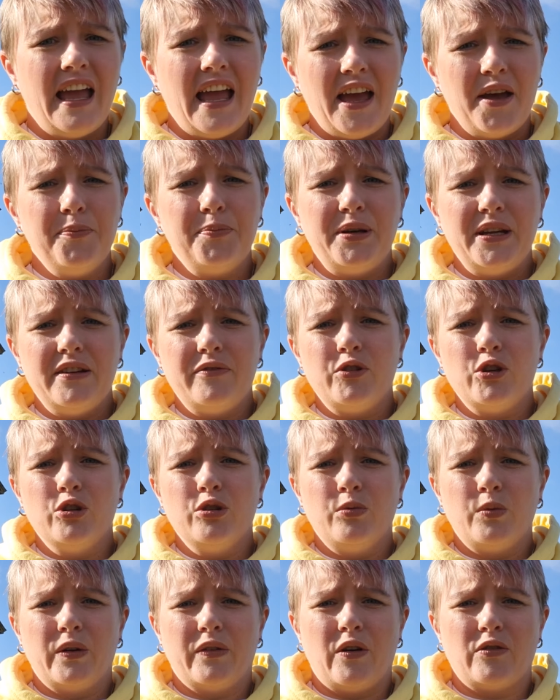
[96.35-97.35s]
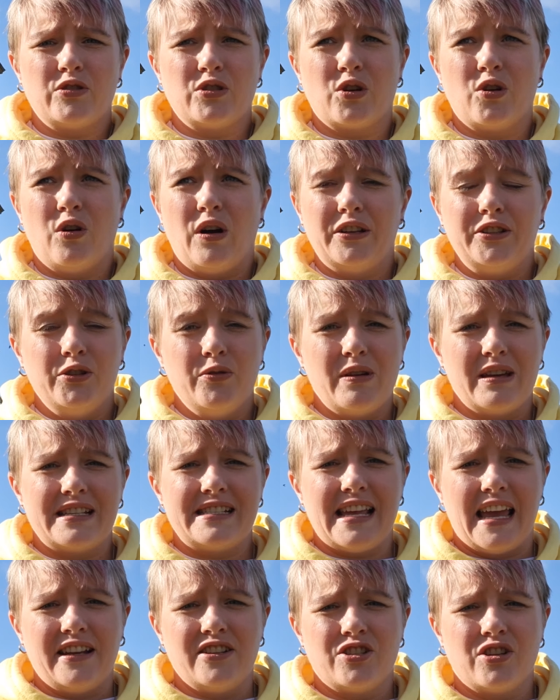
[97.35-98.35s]
In preview, we've also got a new
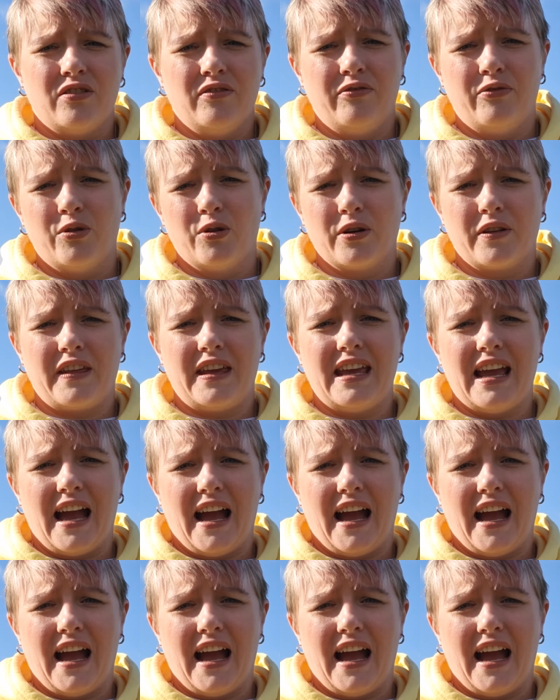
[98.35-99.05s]
extension for the